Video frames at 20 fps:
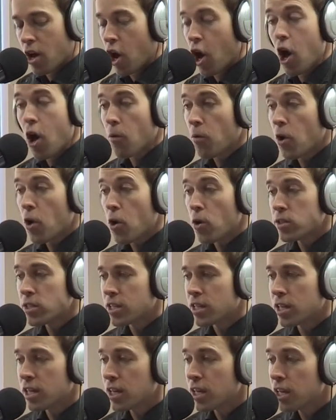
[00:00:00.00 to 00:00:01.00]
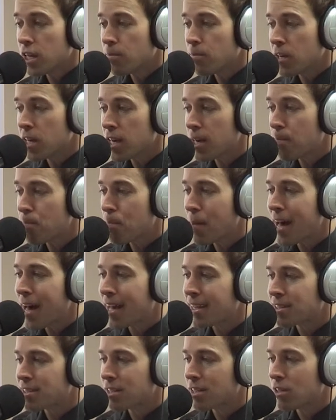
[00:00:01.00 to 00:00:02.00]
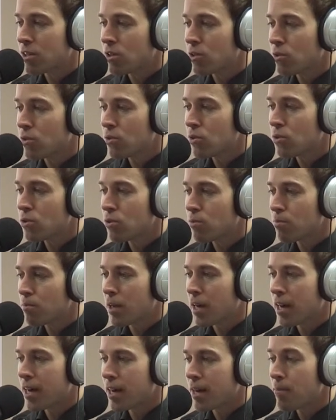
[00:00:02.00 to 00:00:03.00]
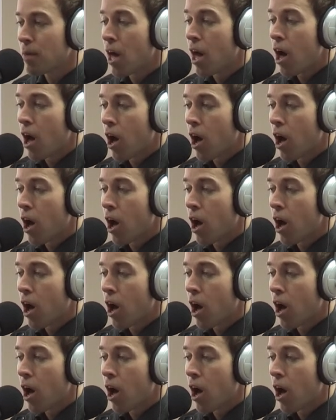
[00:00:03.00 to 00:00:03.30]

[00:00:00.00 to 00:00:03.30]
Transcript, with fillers: All roads lead me back to you, babe.